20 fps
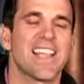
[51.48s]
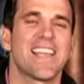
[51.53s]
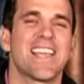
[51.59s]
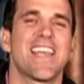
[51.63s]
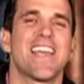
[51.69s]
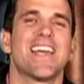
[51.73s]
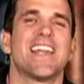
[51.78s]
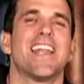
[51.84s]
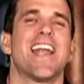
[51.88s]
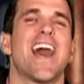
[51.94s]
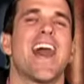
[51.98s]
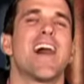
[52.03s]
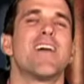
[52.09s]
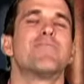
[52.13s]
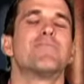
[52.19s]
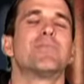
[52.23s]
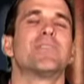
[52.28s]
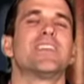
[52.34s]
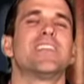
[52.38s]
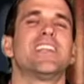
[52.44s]

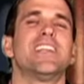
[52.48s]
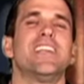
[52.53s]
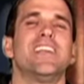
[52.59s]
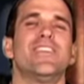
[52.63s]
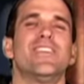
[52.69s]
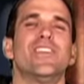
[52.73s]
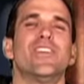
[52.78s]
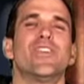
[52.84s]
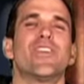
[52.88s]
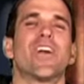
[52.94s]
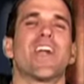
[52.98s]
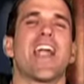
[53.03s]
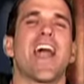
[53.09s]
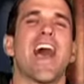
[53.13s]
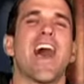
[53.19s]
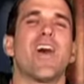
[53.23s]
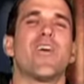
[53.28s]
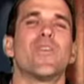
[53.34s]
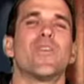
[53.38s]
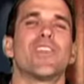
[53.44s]
cannot believe you are
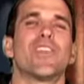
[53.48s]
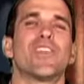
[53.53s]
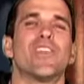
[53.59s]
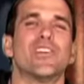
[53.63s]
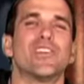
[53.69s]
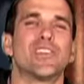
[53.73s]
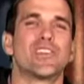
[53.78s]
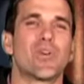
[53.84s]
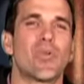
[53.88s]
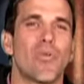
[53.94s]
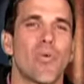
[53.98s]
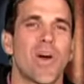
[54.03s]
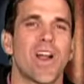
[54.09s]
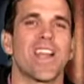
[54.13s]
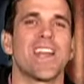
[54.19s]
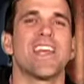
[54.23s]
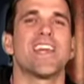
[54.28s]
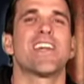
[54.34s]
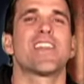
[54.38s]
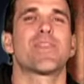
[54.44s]
out with your
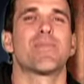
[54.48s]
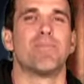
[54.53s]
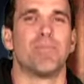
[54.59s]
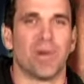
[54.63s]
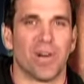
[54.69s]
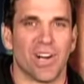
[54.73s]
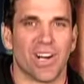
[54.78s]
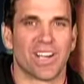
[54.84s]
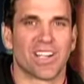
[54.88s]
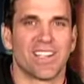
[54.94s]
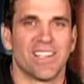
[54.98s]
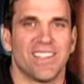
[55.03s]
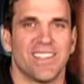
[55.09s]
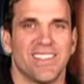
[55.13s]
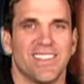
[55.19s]
20th book.